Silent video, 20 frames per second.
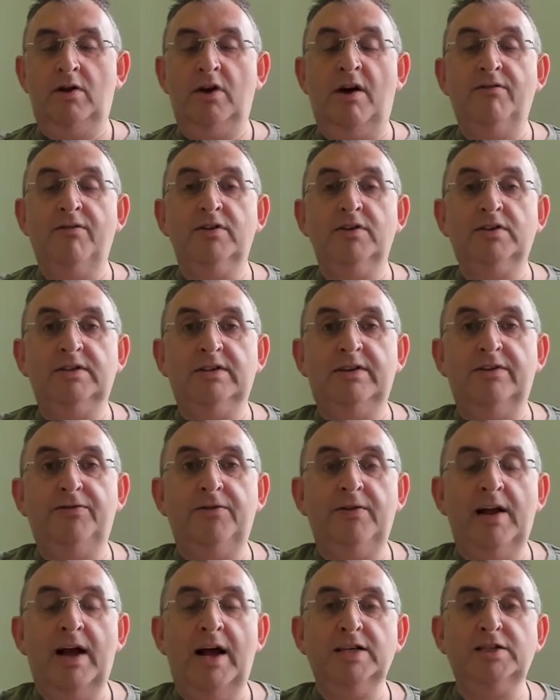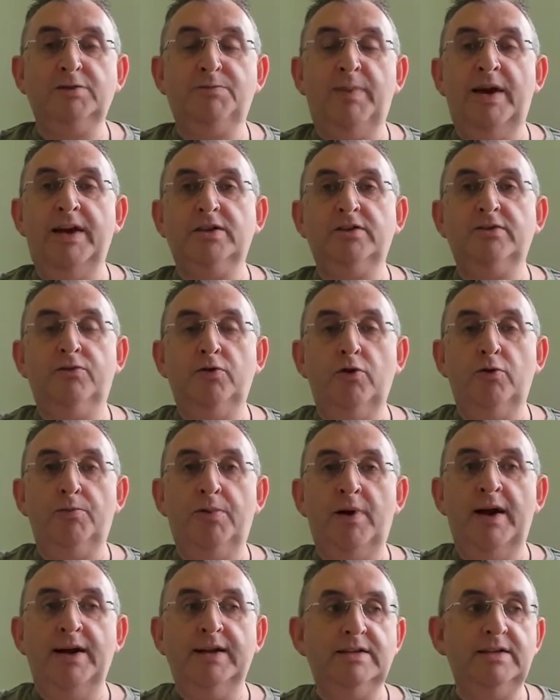covers different aspects of your
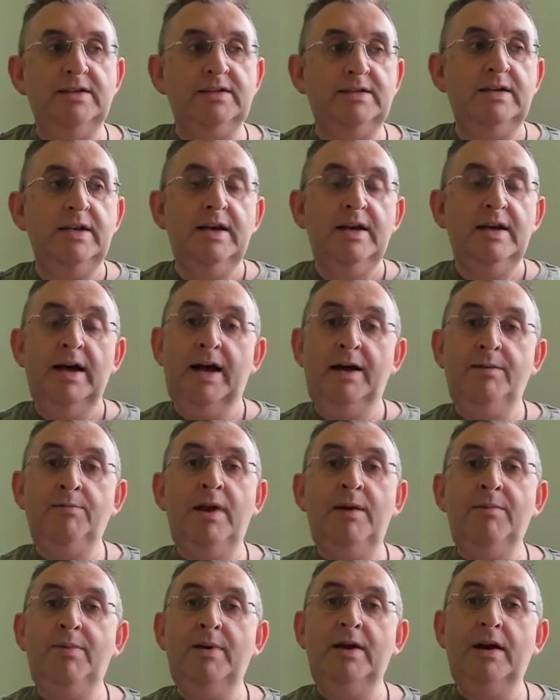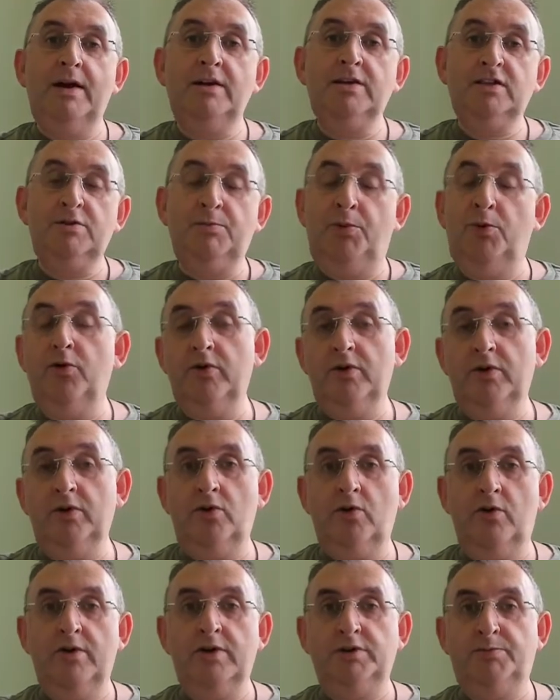practice and maybe a supporting
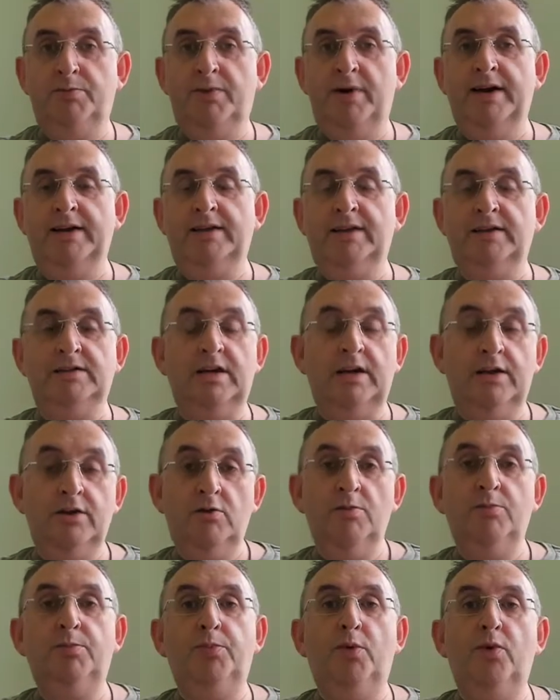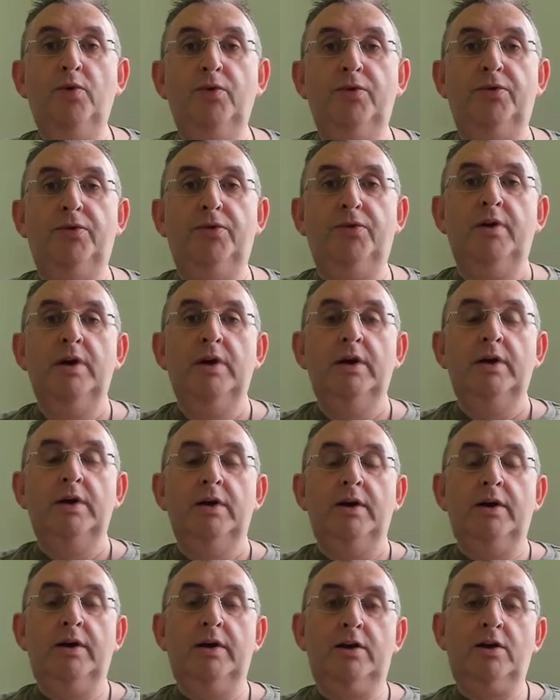lawyer's practice, and you both
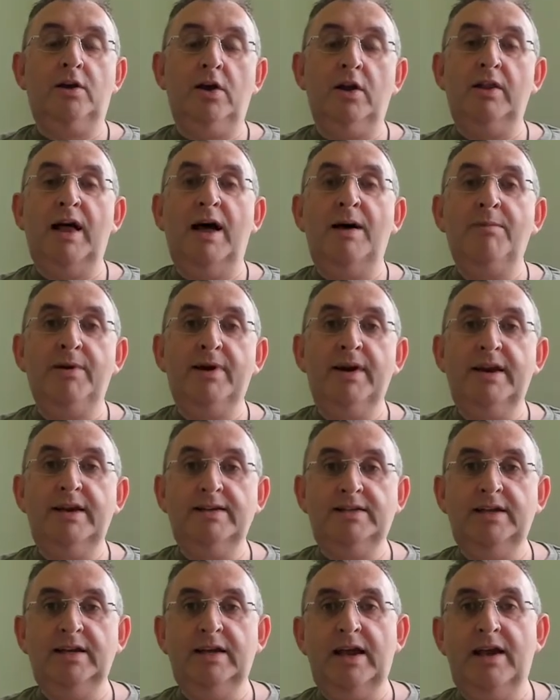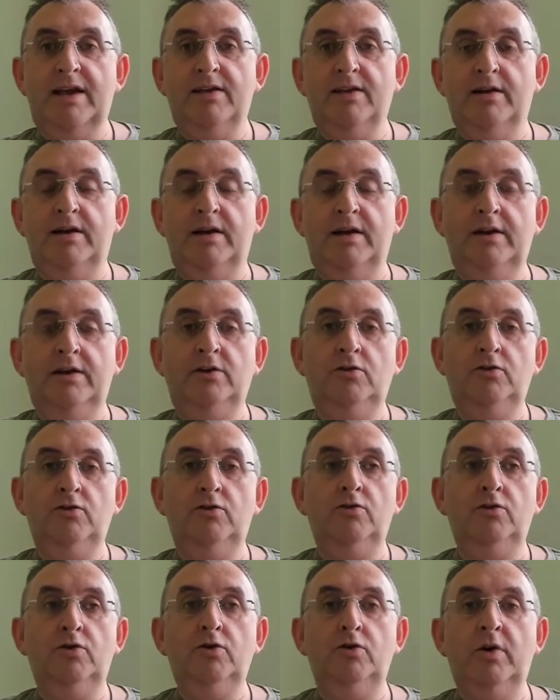collaborate together and
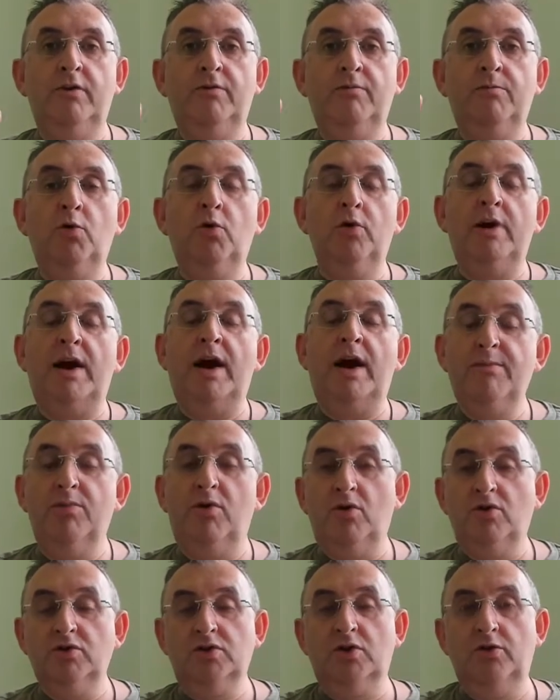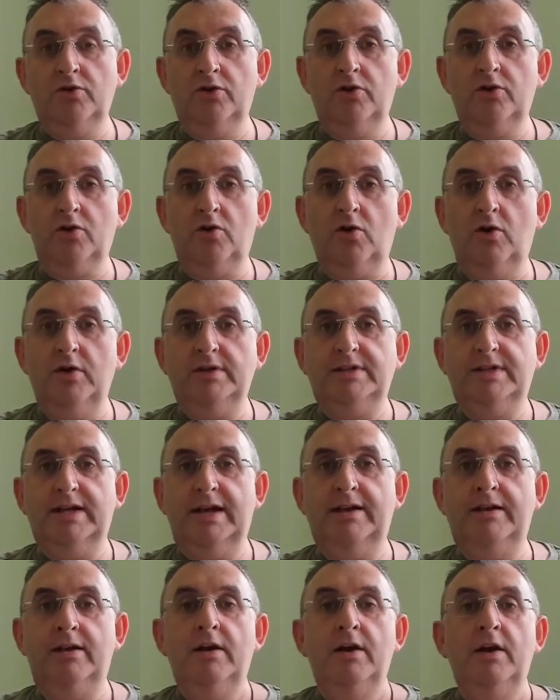you have more eyeballs on your
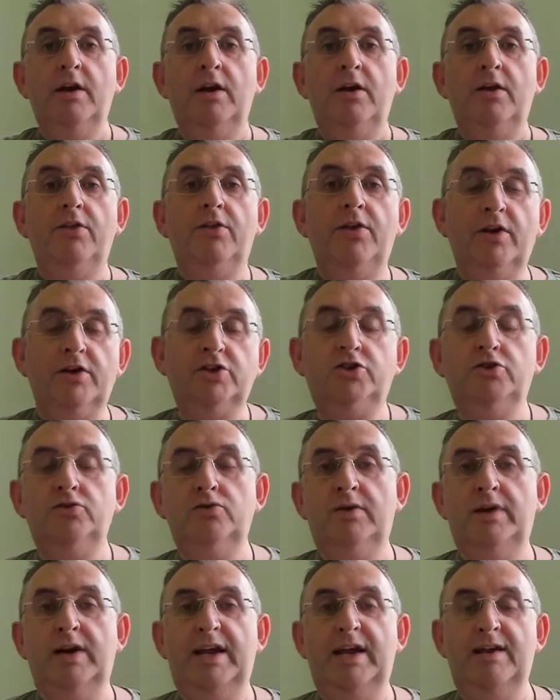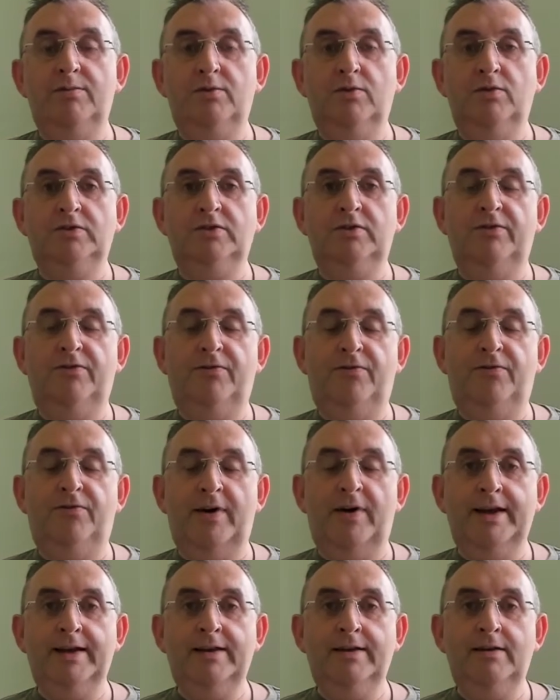content, thus you're able to
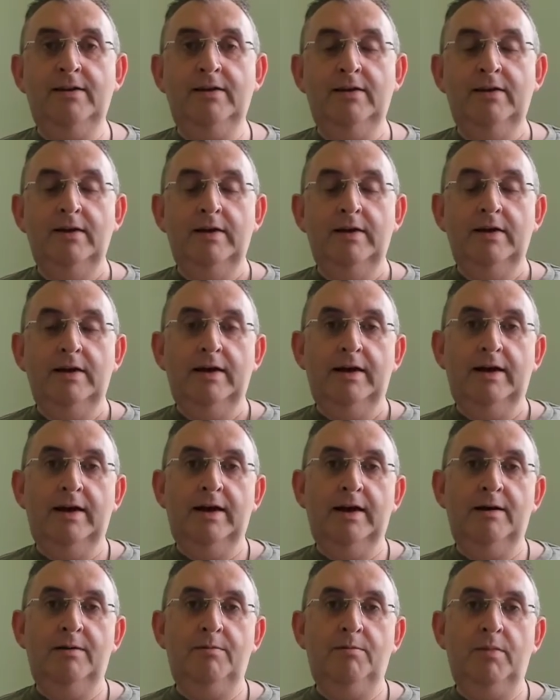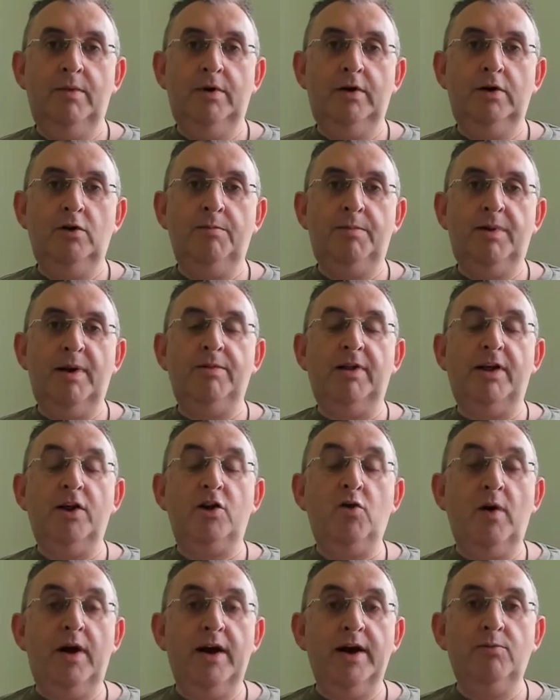find... you'll be able to
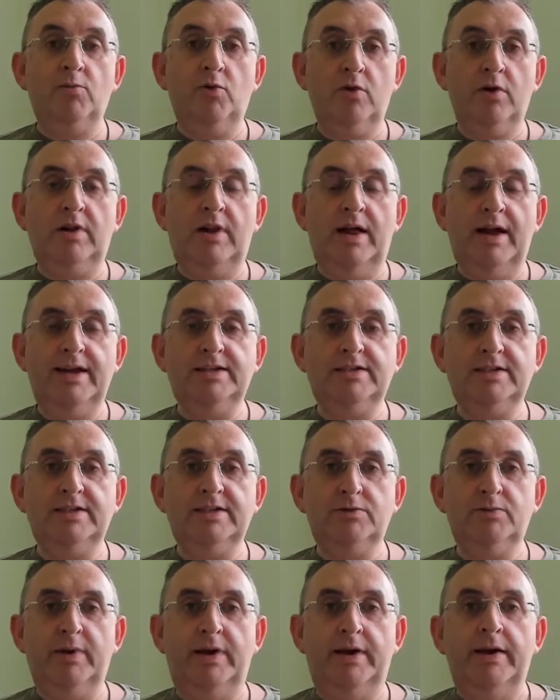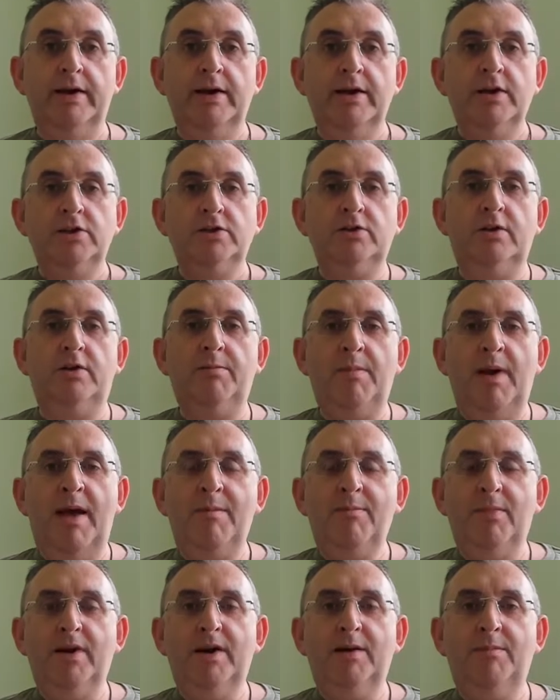acquire more clients this way. So
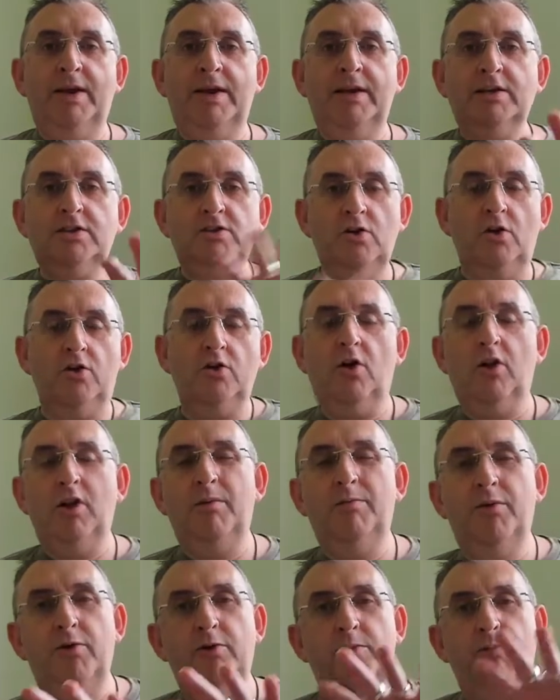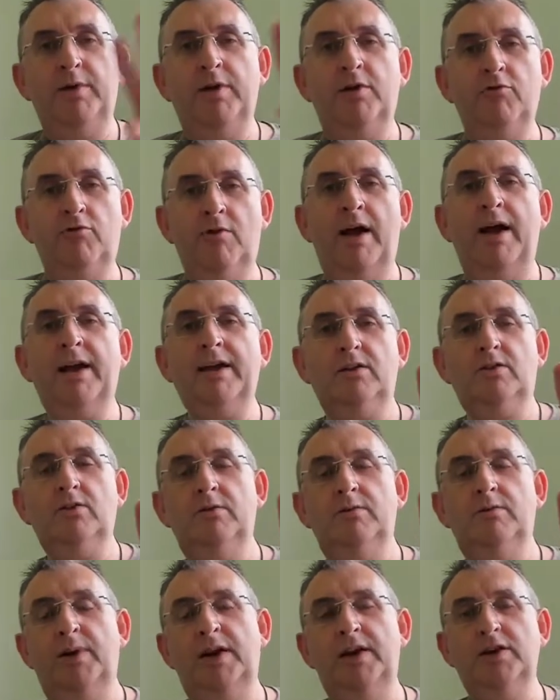remember, it's not all about being ranked
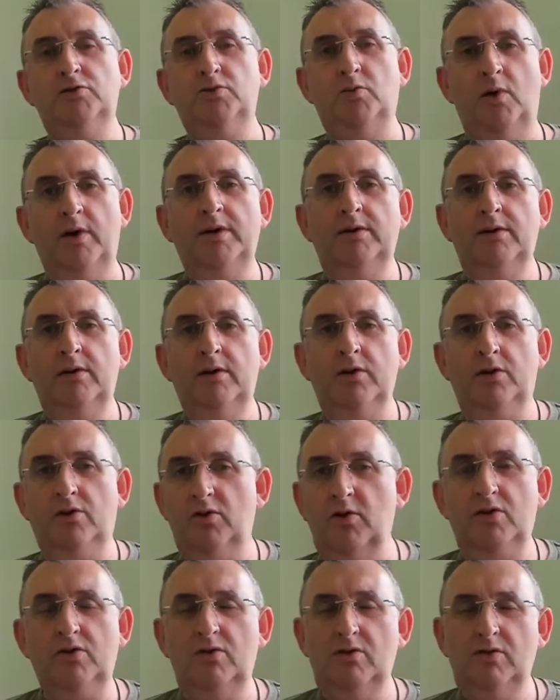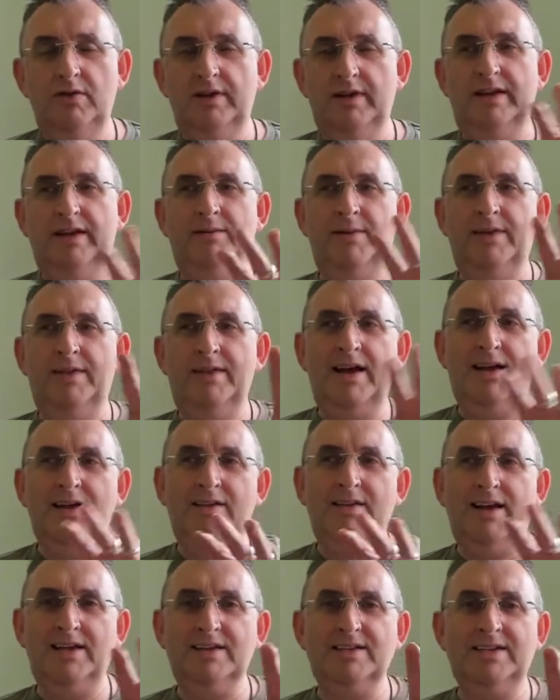on page 1 of Google.
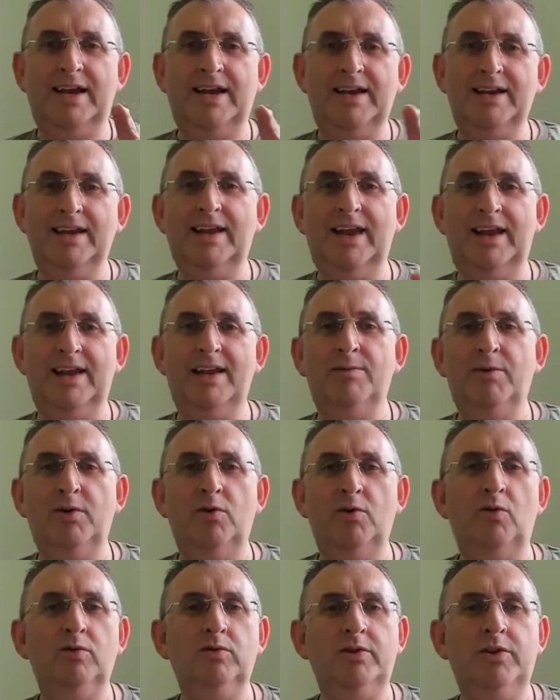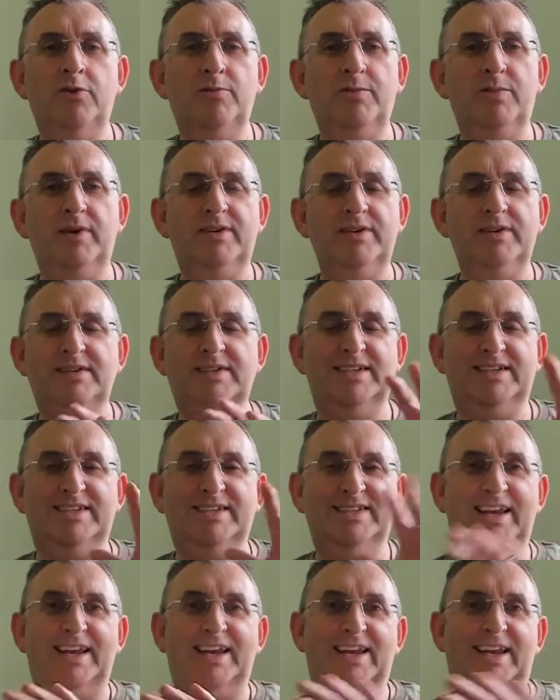That's kind of getting a bit old now
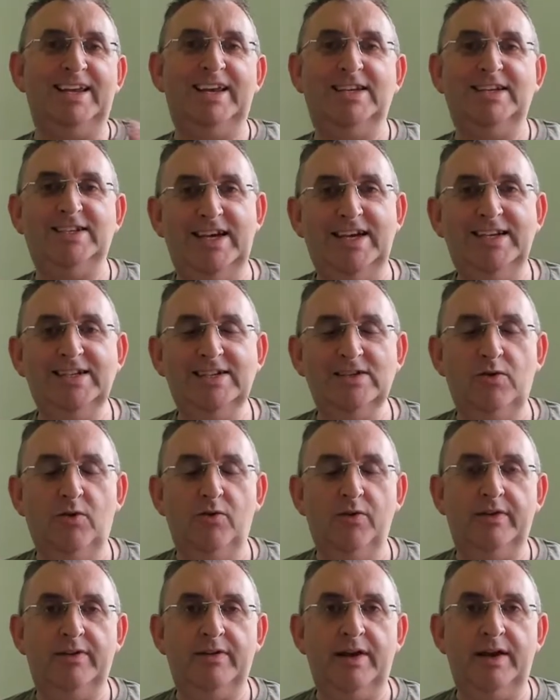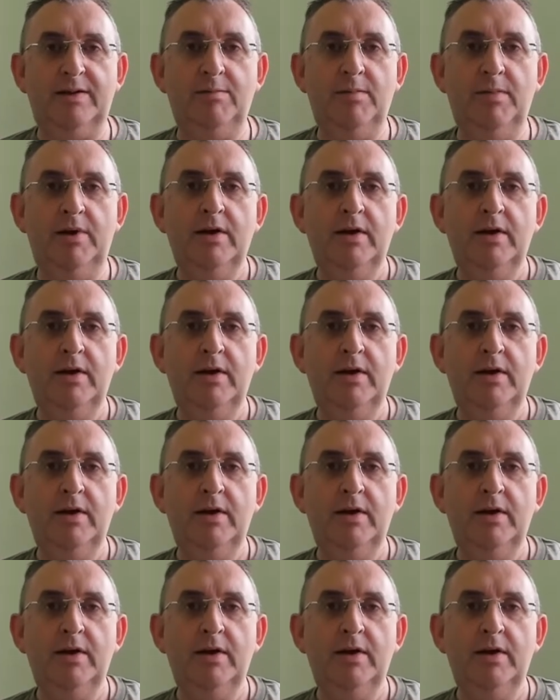because it kind of changes all the time.